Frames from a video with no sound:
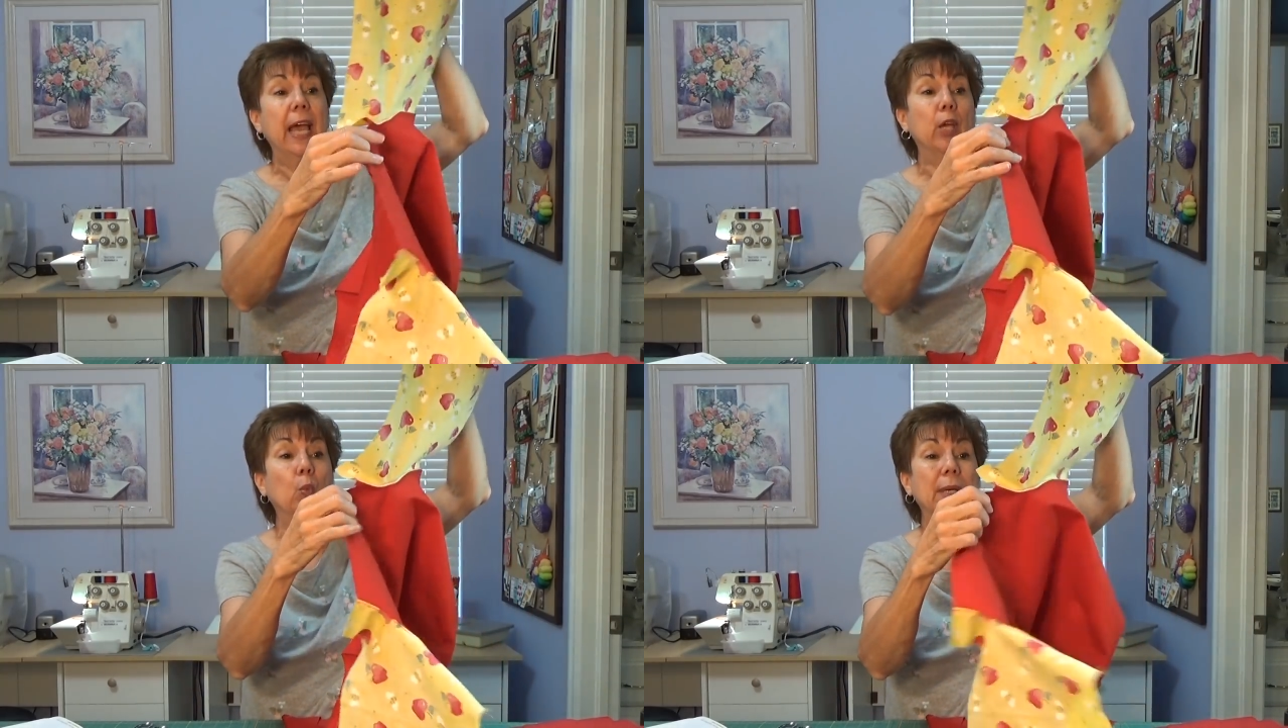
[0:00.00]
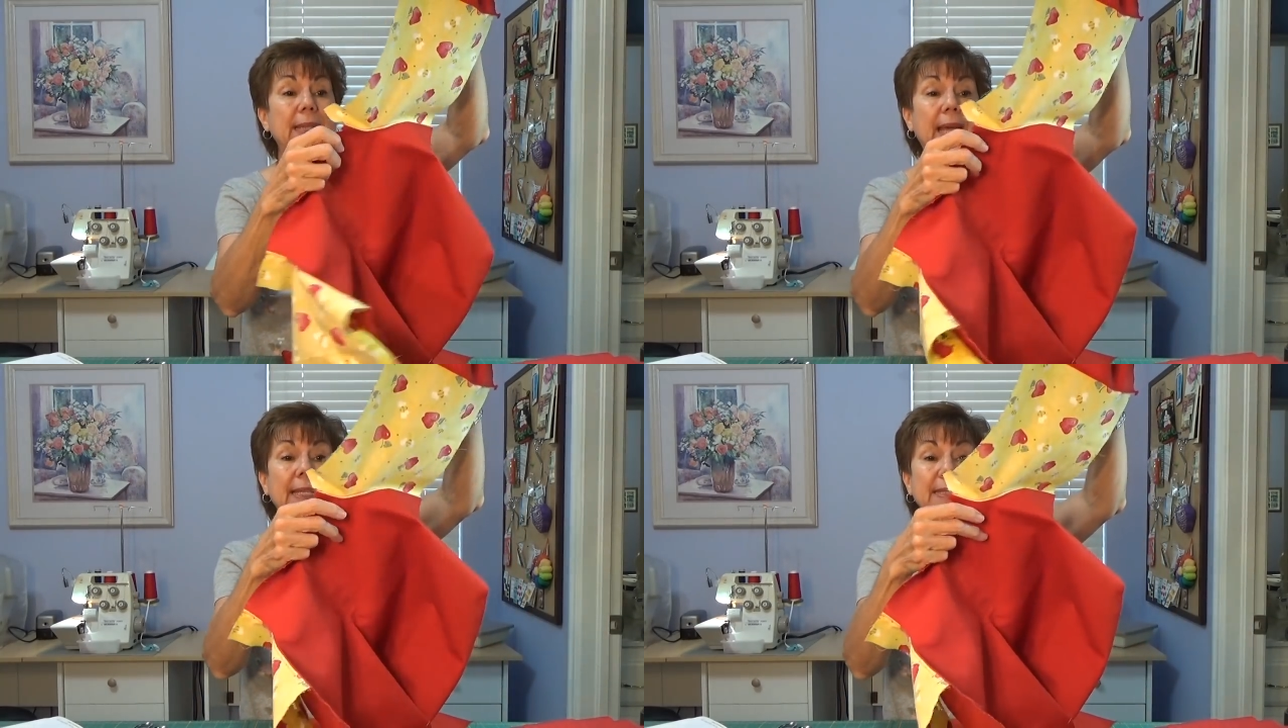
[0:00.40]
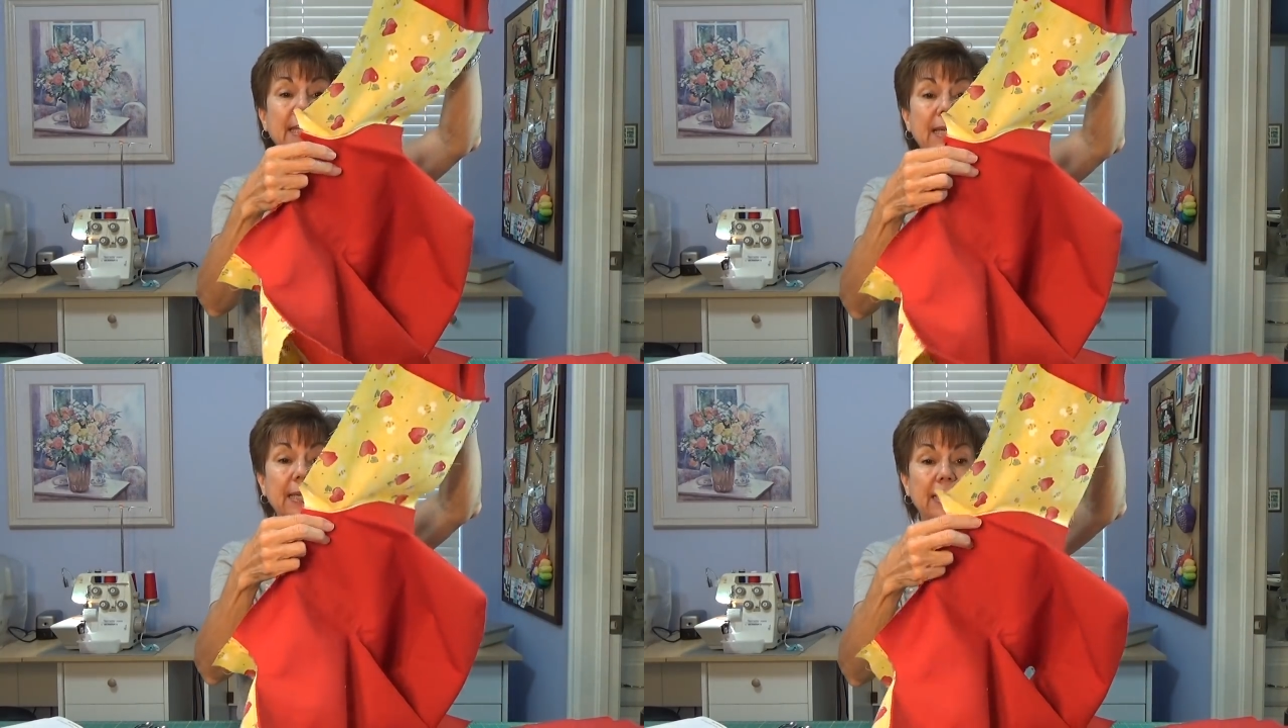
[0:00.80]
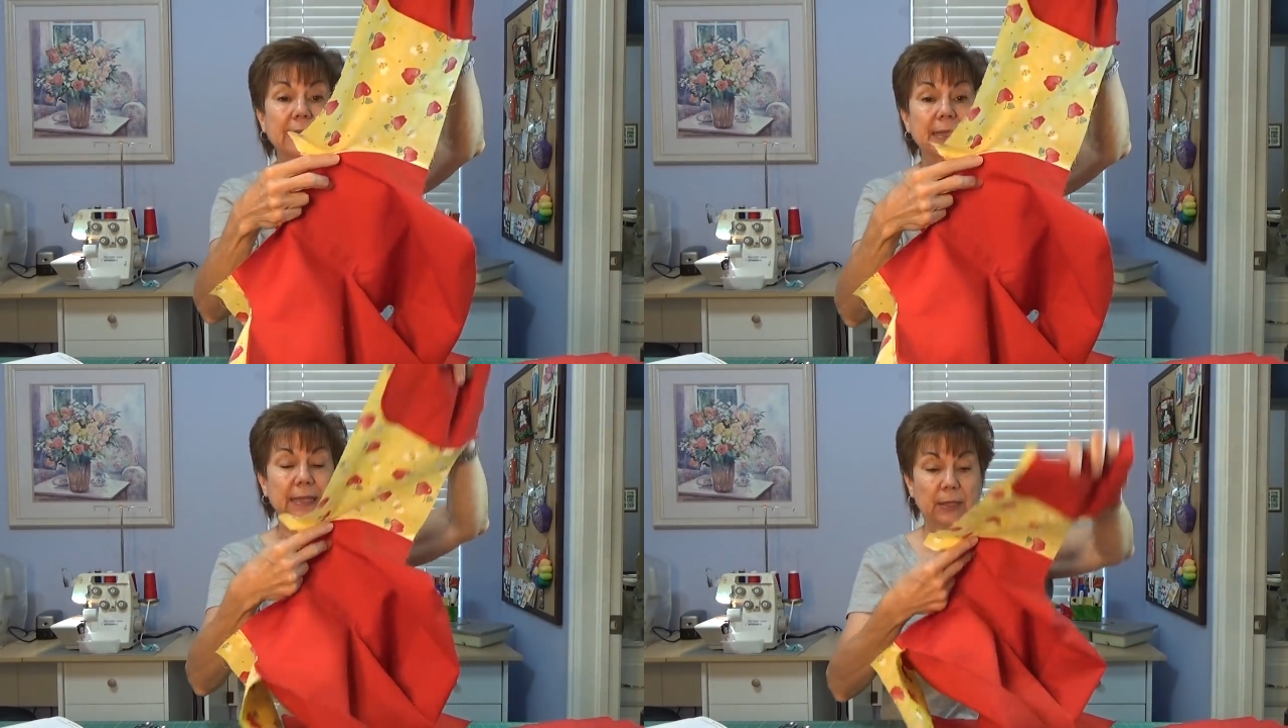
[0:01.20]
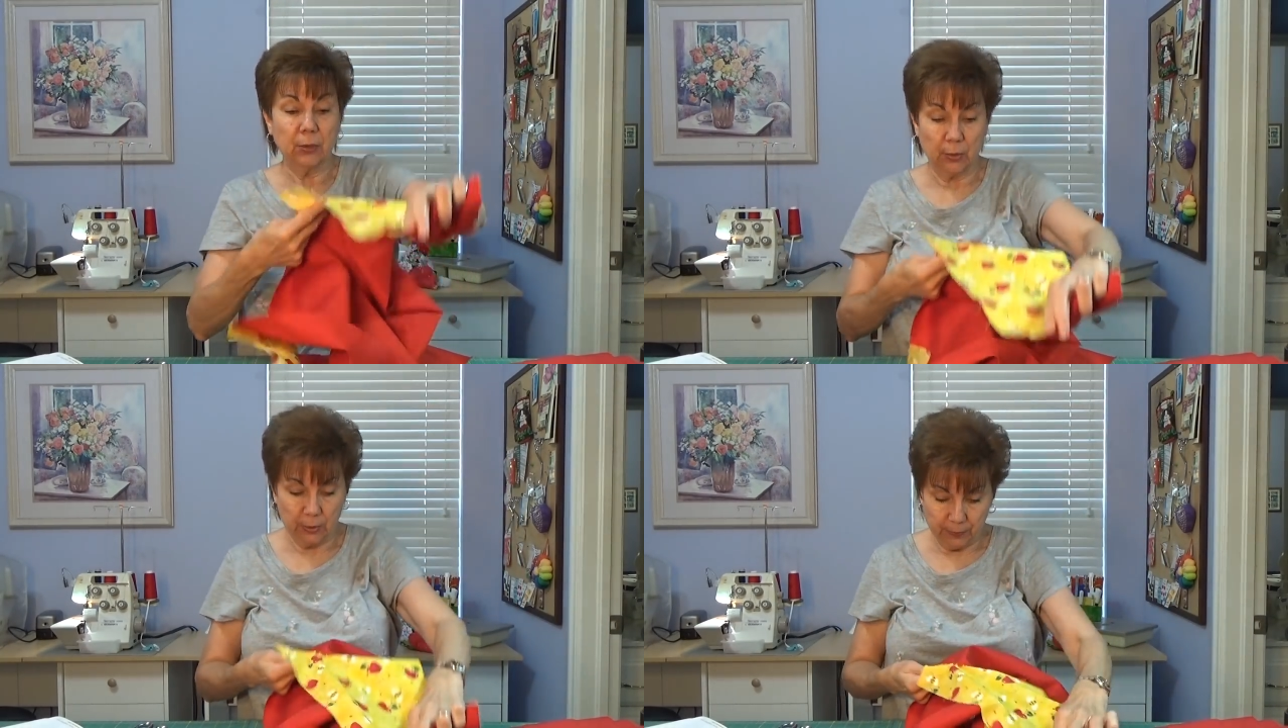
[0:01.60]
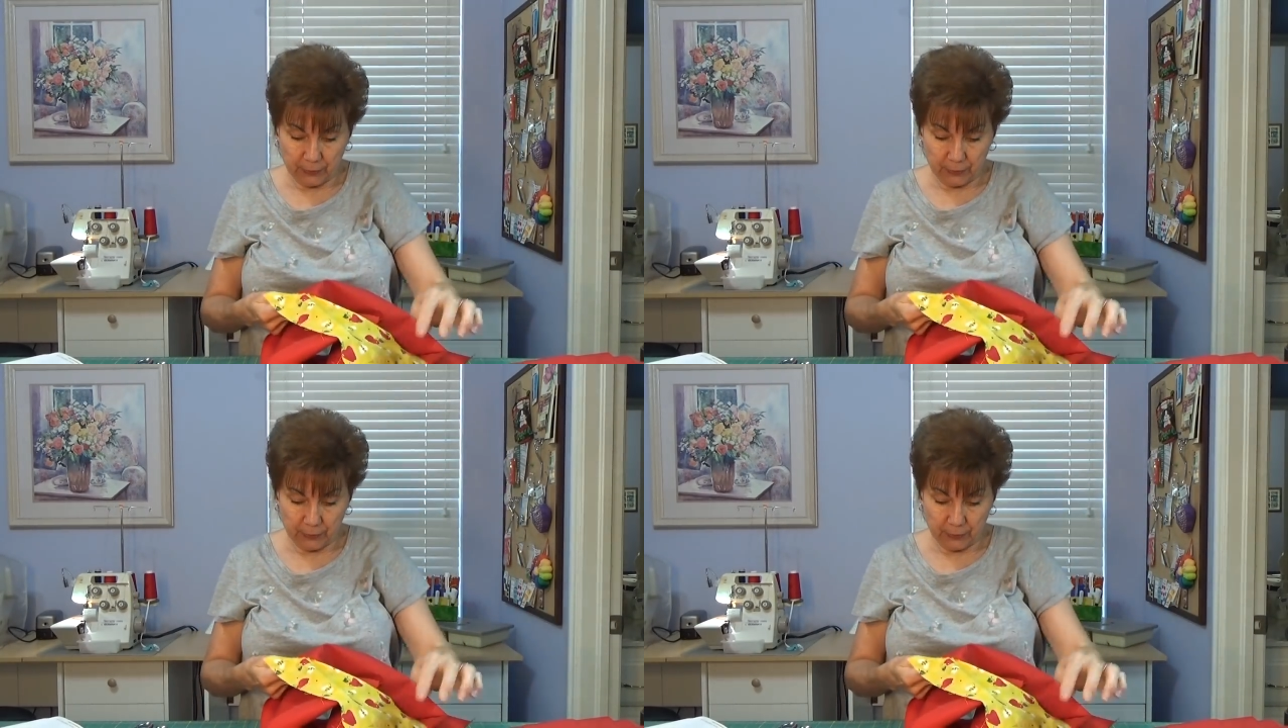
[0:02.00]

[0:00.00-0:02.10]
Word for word: And what that does, ooh,